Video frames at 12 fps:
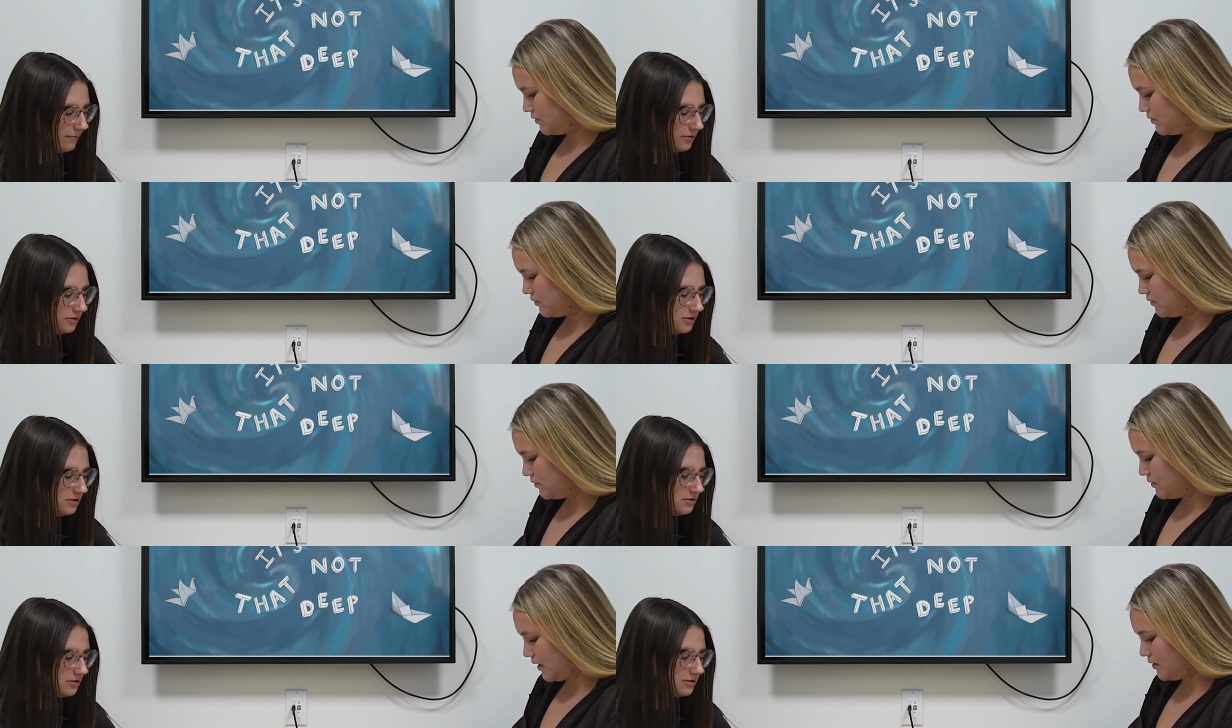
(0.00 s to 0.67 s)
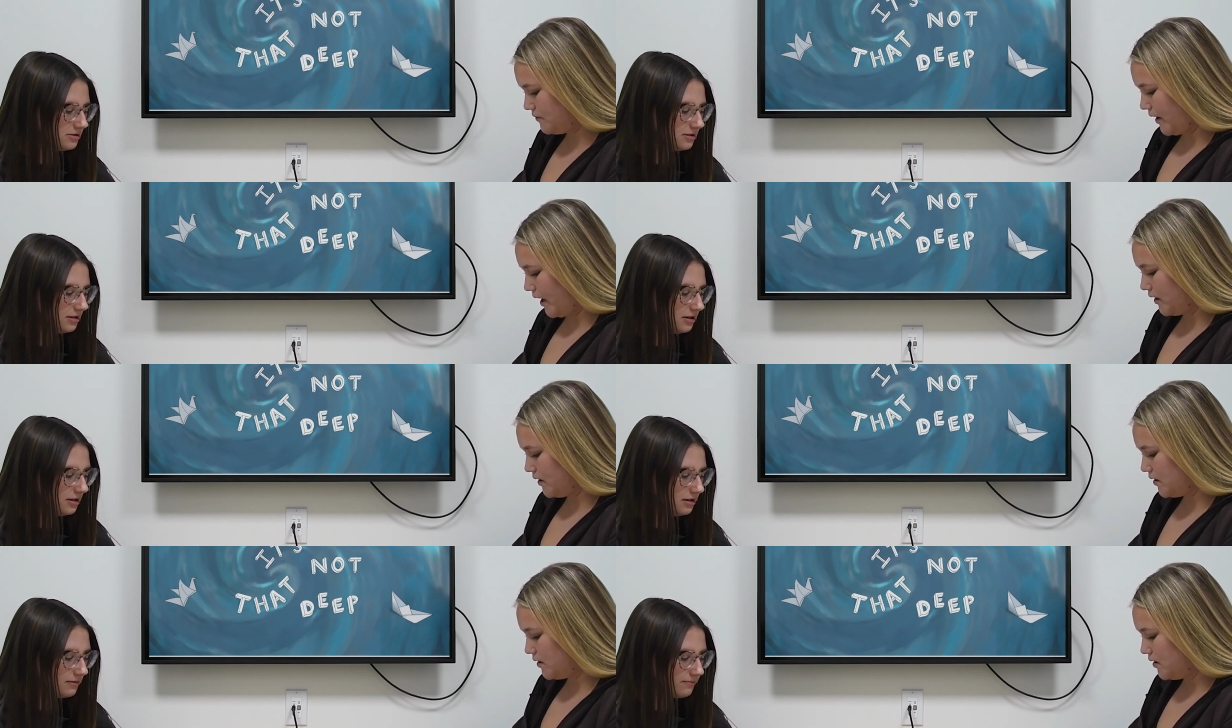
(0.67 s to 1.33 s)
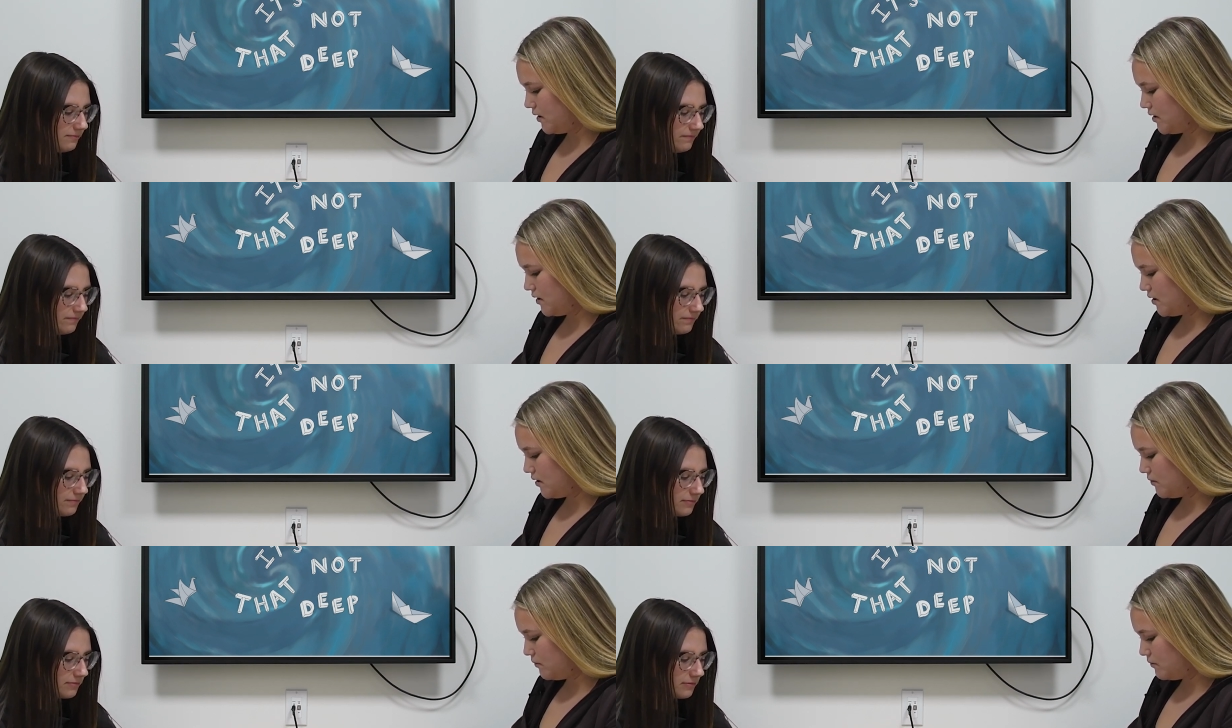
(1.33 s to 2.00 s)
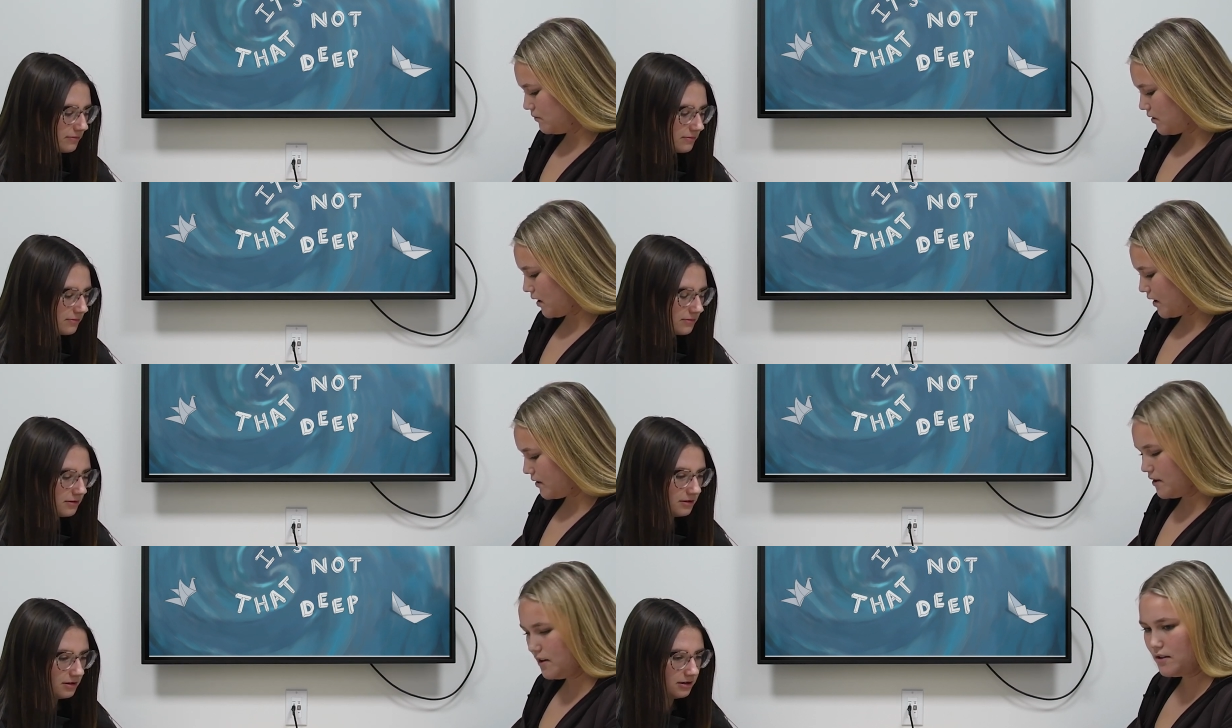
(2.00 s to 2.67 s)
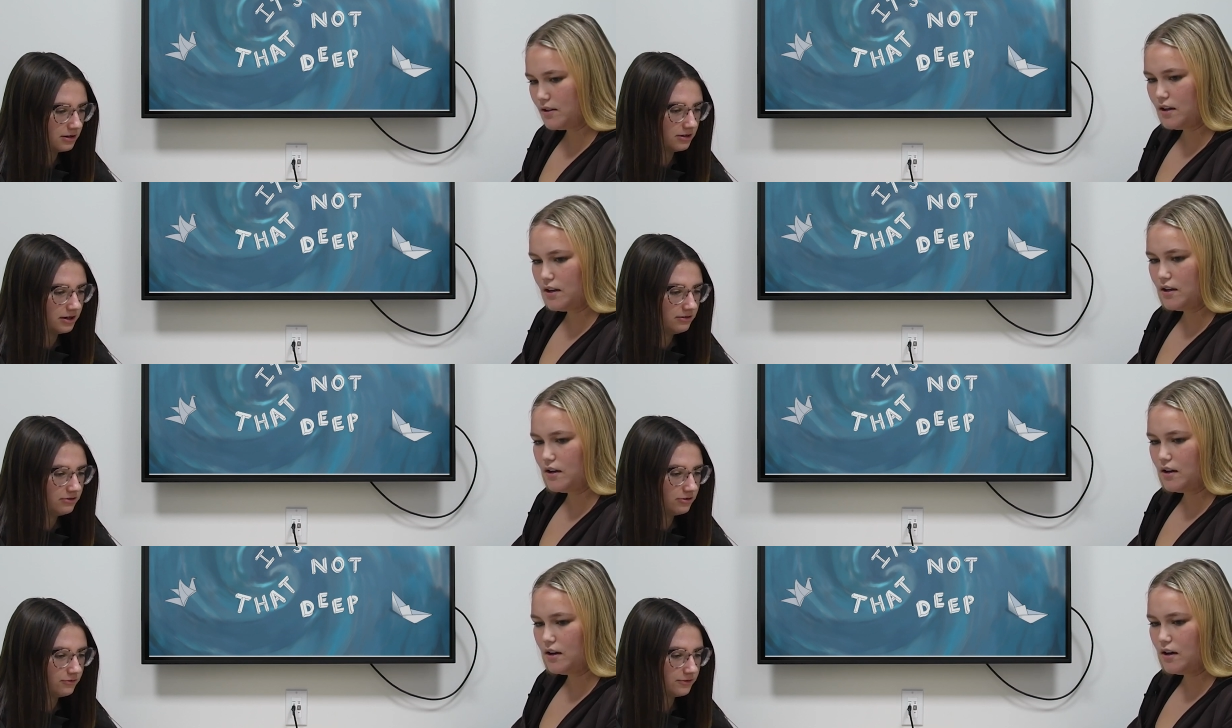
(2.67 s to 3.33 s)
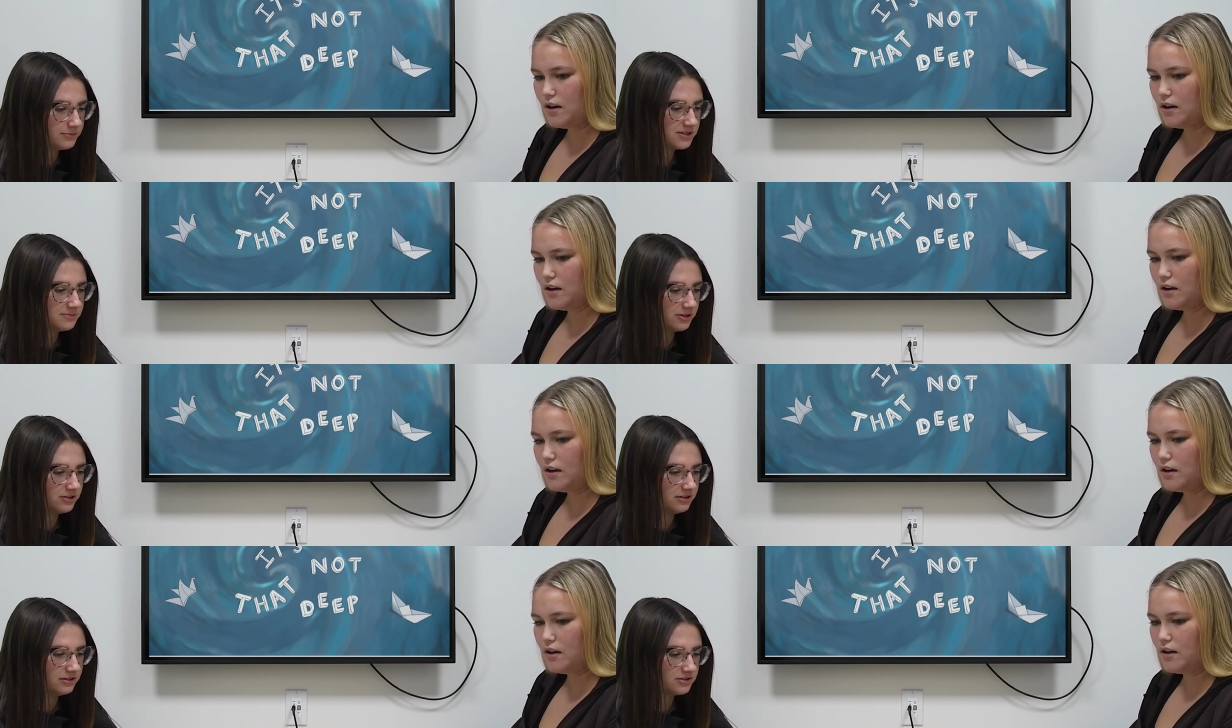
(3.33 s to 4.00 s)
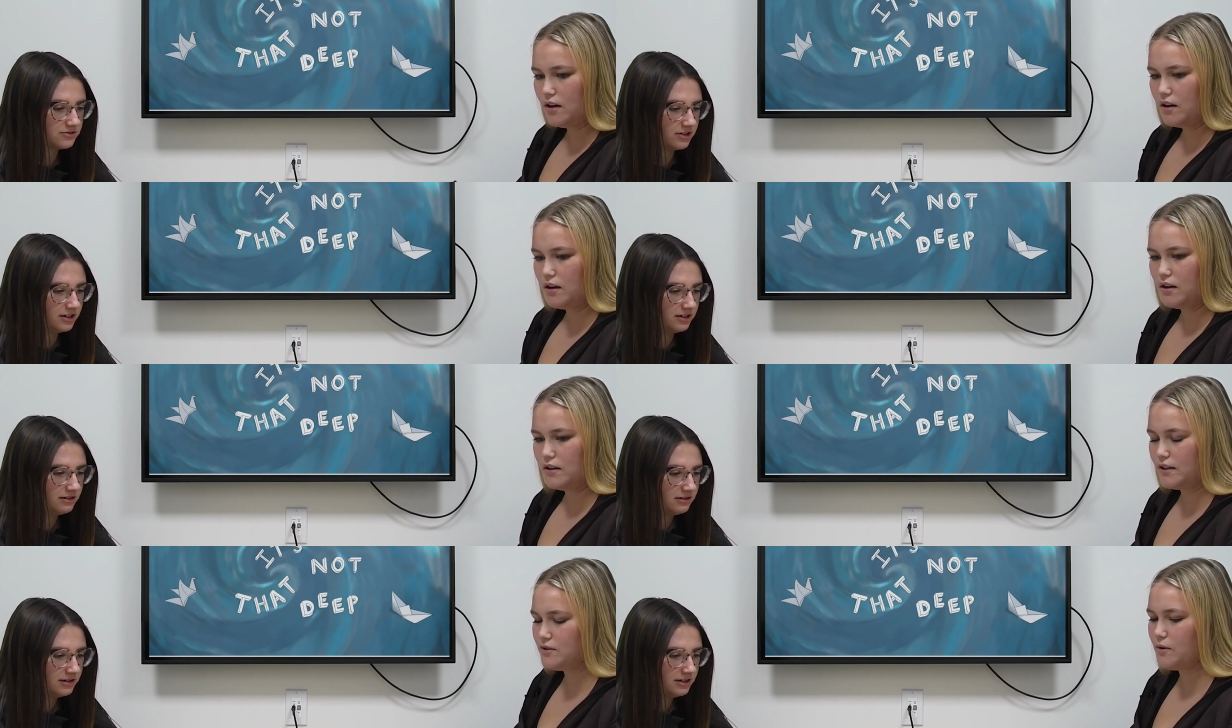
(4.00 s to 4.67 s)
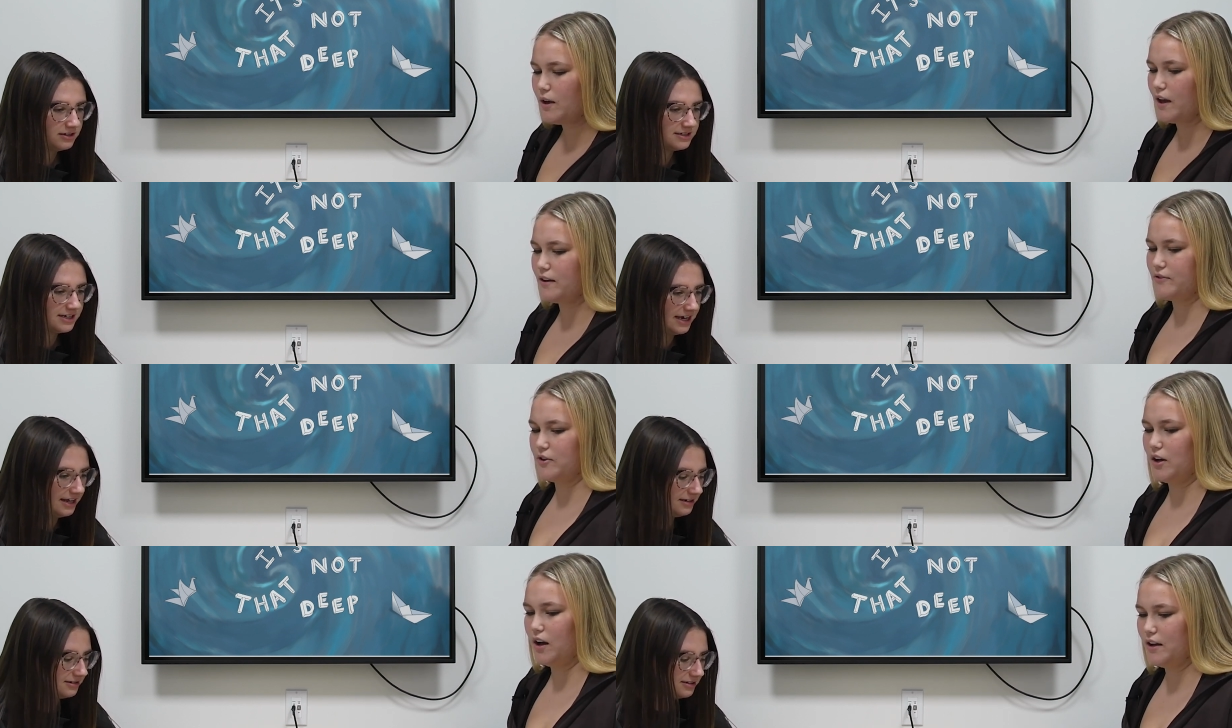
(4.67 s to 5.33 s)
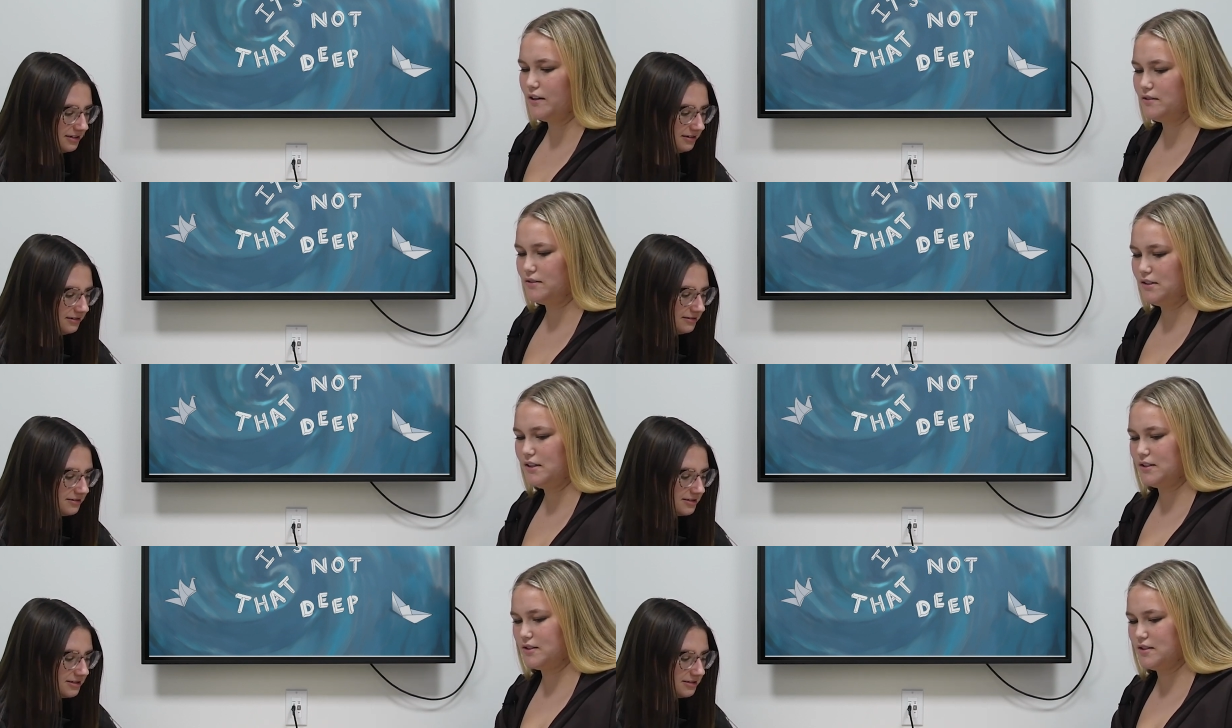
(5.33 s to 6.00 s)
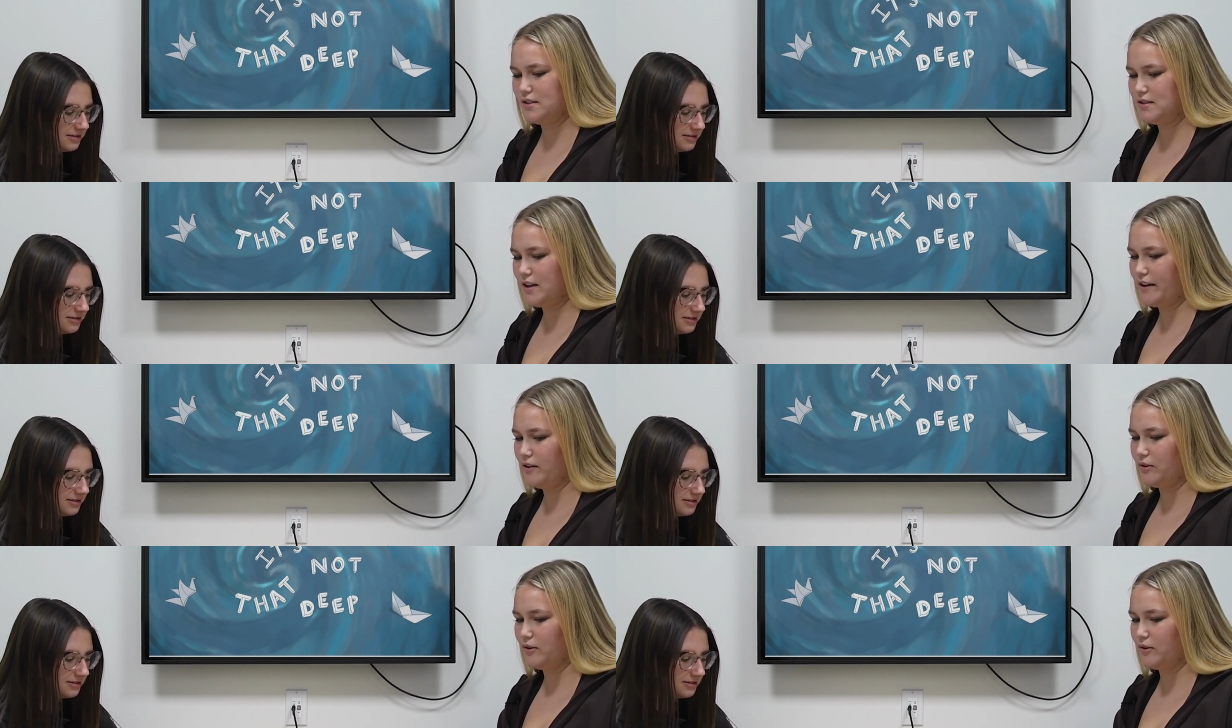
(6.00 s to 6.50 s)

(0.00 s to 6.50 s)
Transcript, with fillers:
Speaker 1: This is just that's valid. I think. Uh, I don't know if I'm spelling this right. That's okay if you're not. It's it's a